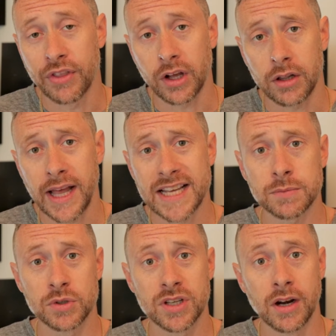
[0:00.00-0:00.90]
if the
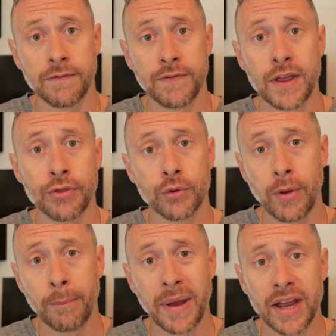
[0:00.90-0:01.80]
clasp was gonna fit through
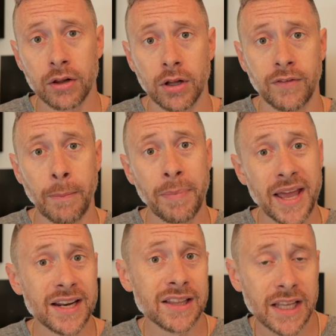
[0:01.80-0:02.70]
the bail of a
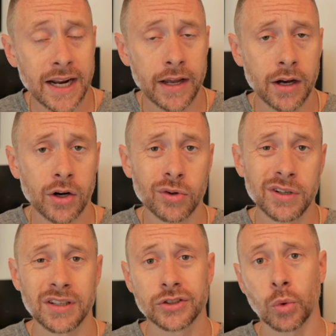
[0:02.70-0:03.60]
pendant that I
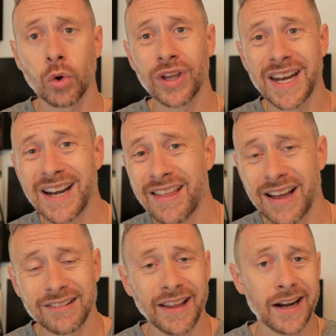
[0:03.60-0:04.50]
own. So we'll get into
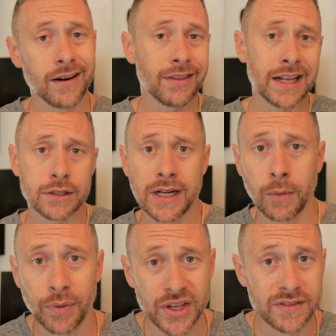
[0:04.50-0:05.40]
that later. That's
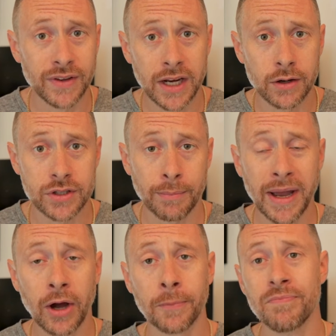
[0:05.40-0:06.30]
not what this video is
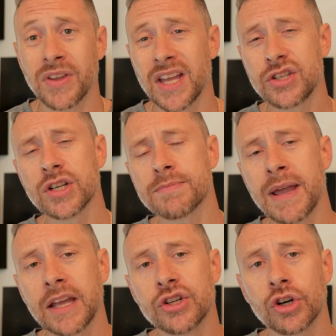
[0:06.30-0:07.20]
about. It's just
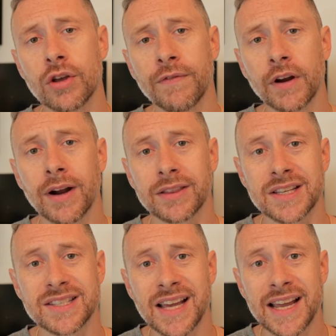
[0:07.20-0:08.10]
making sure you figure out
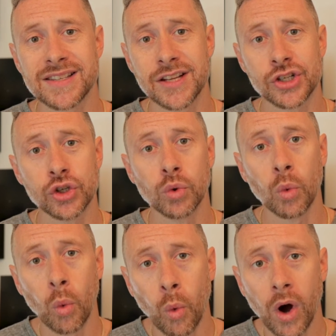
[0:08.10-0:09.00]
the size that you
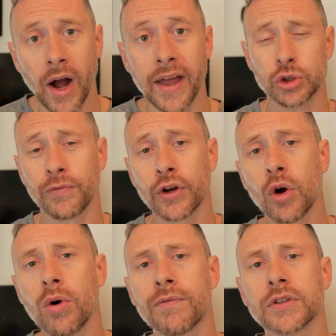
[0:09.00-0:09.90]
want. So if you're
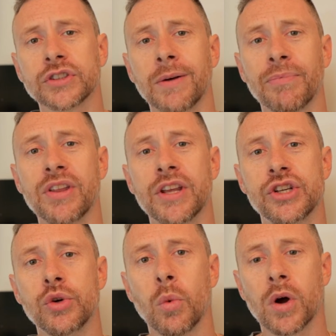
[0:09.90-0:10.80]
going for something
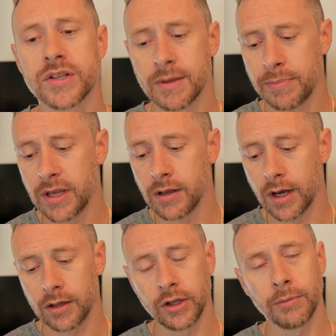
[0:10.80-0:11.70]
that you want to be
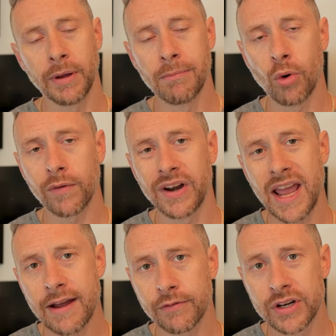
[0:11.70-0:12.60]
a little bit more of an
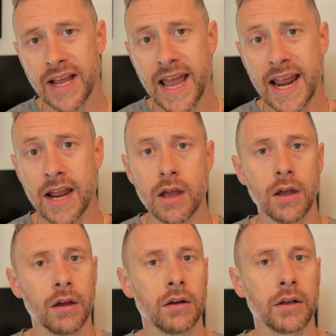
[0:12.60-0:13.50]
everyday
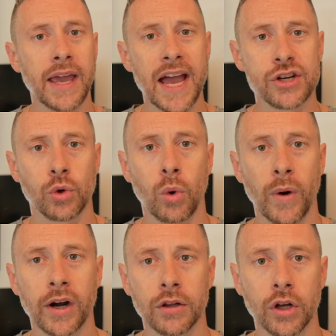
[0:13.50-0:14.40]
casual
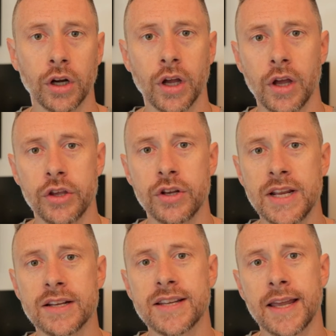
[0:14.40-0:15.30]
wear look, you
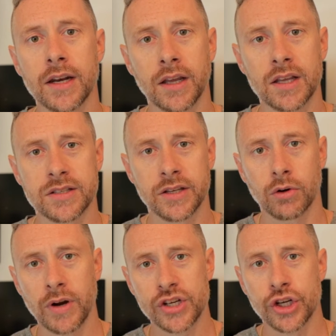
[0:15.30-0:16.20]
need to take into
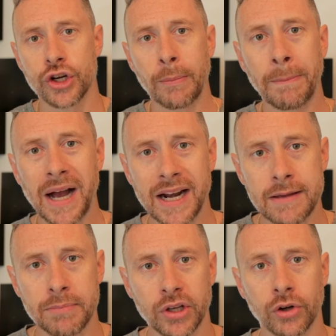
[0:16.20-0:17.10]
consideration your body
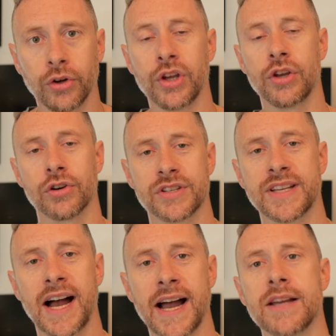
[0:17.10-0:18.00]
build, your
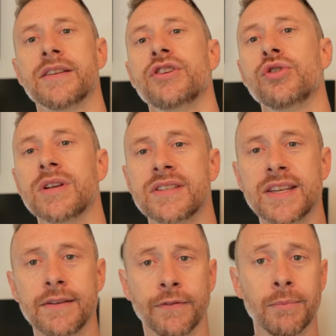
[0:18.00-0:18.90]
size. As you can
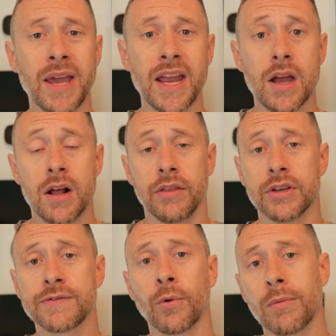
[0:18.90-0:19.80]
see, for me,
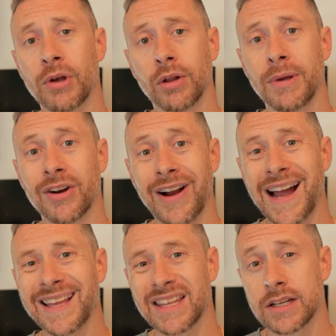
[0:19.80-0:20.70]
this 4mm
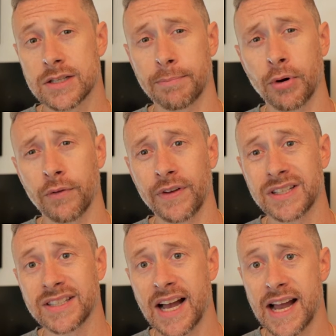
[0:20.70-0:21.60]
I think is the perfect
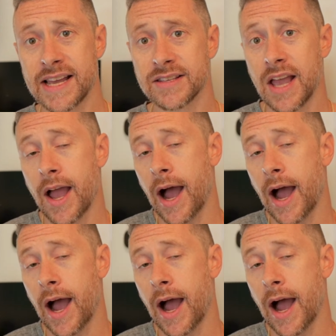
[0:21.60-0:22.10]
size.